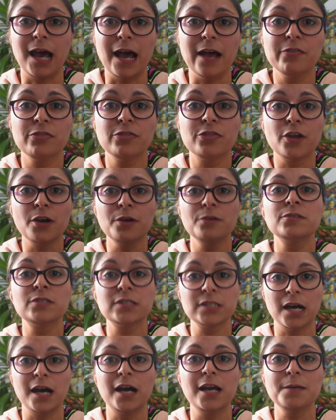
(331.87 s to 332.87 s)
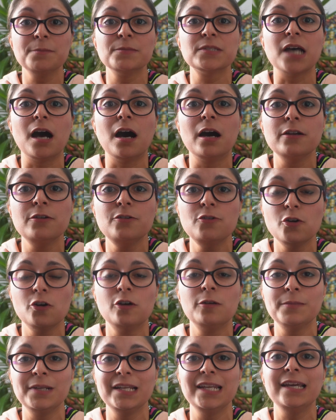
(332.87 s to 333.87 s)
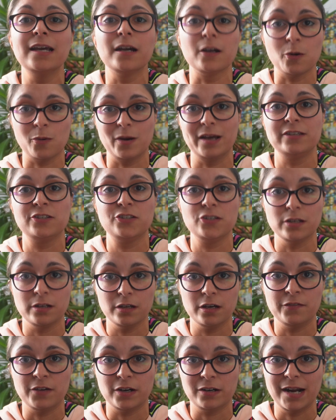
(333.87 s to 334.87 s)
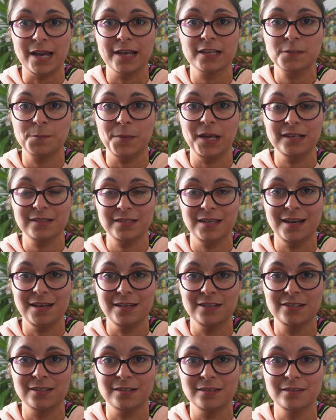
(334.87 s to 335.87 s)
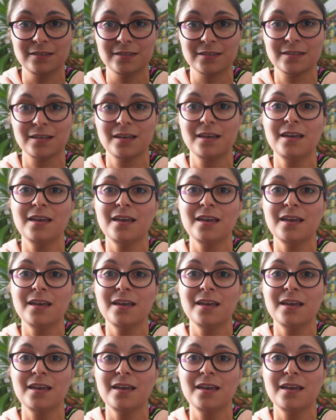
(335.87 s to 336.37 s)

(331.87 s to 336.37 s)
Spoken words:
and those times are normally a question of our expectations.